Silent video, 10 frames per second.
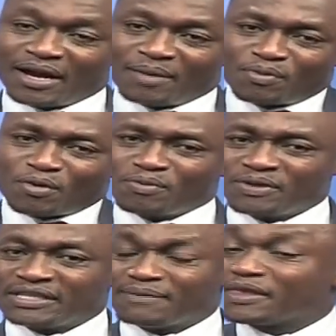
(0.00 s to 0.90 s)
Probably
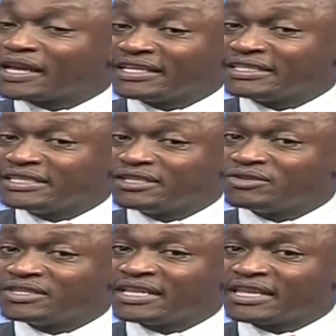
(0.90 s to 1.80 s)
something I just need to
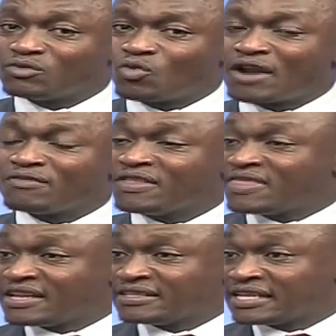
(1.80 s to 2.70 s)
say that one of the
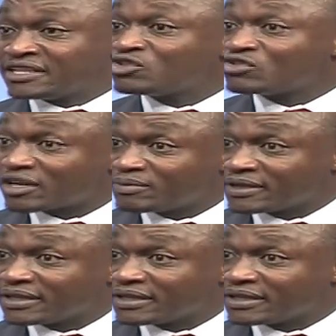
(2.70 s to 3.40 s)
things that struck me